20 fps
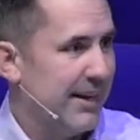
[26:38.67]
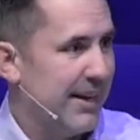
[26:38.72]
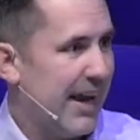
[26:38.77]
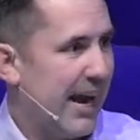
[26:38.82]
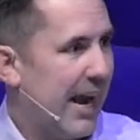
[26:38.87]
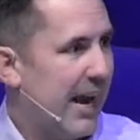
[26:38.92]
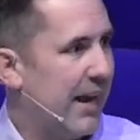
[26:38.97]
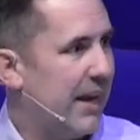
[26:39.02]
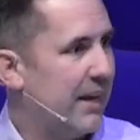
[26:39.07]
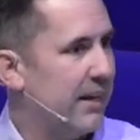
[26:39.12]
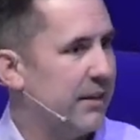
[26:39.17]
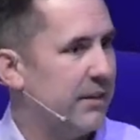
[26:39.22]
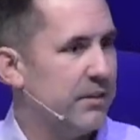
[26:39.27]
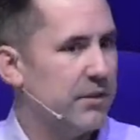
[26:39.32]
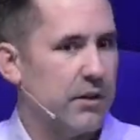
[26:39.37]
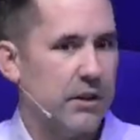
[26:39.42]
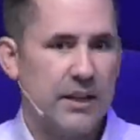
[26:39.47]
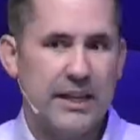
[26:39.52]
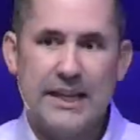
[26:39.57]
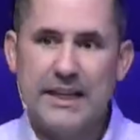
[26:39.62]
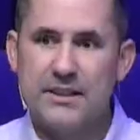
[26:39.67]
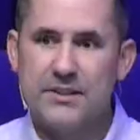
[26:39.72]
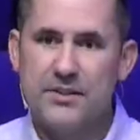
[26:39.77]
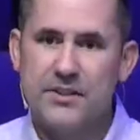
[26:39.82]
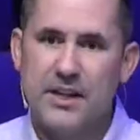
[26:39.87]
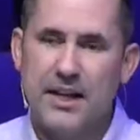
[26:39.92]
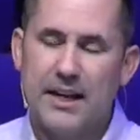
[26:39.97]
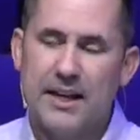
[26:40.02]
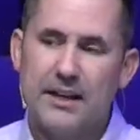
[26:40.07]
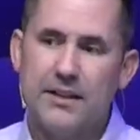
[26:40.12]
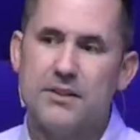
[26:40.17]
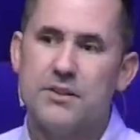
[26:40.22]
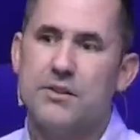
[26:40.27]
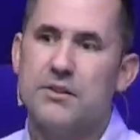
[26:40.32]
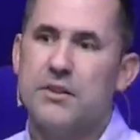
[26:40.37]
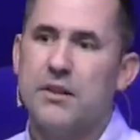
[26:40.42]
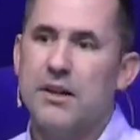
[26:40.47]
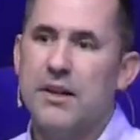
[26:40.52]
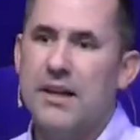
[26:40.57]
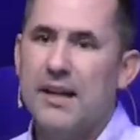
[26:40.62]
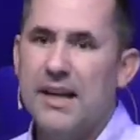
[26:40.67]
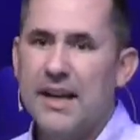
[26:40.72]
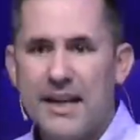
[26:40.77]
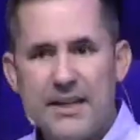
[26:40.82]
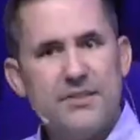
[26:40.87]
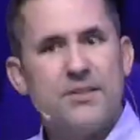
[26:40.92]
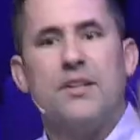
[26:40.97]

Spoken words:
And Leah says, is